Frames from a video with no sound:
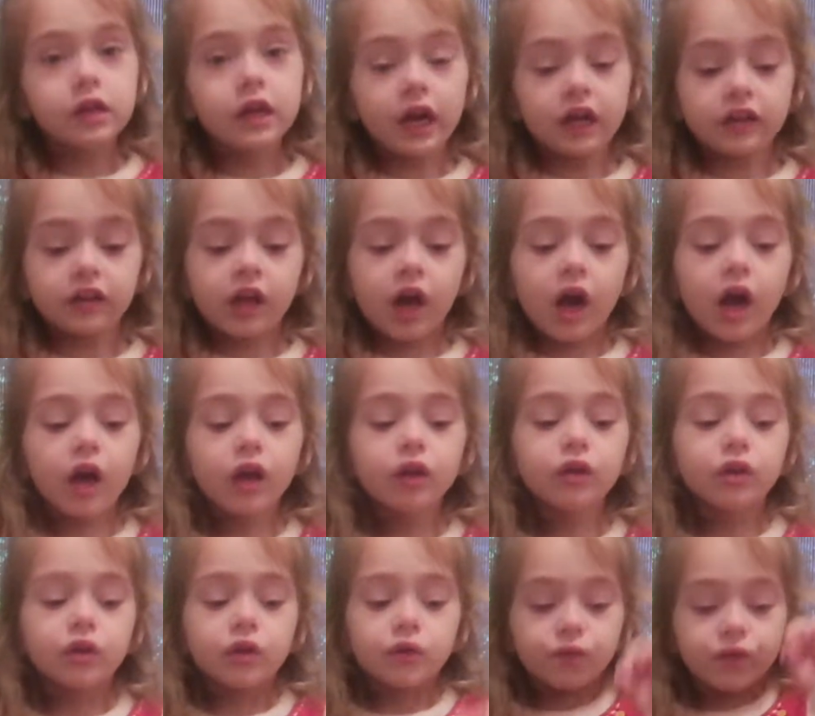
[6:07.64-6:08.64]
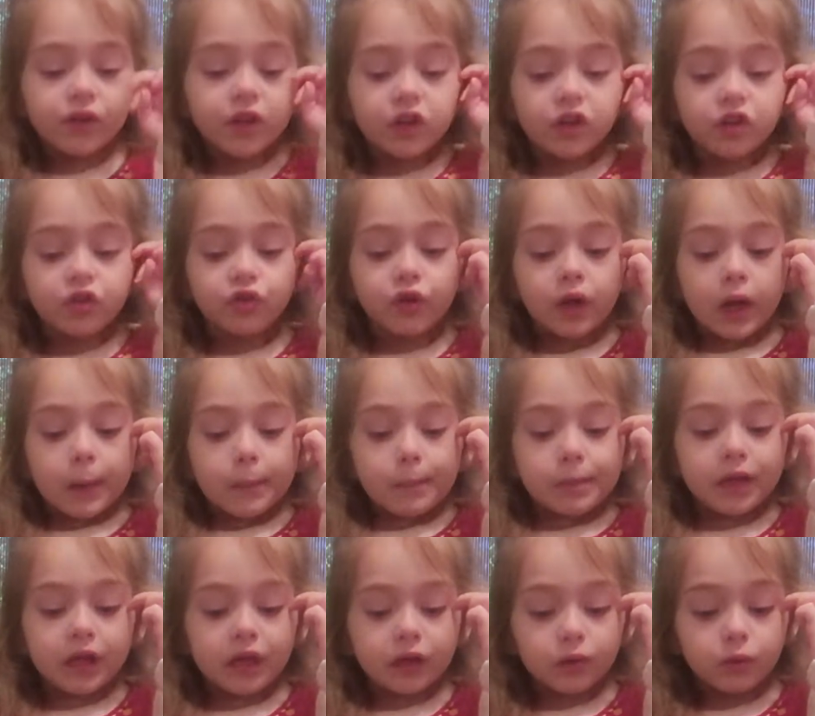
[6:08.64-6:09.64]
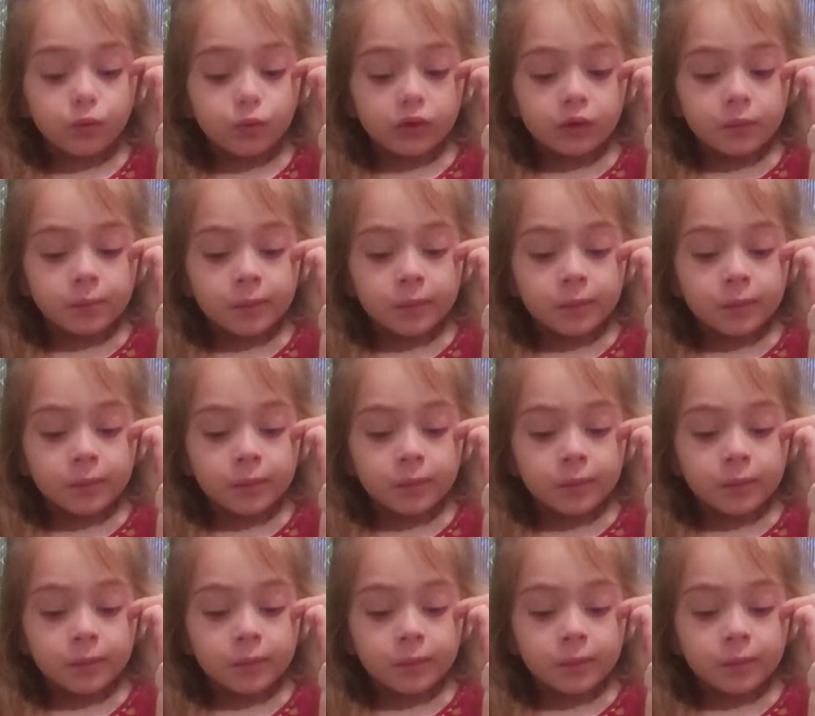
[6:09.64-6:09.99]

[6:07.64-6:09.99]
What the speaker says: guys, I finished playing with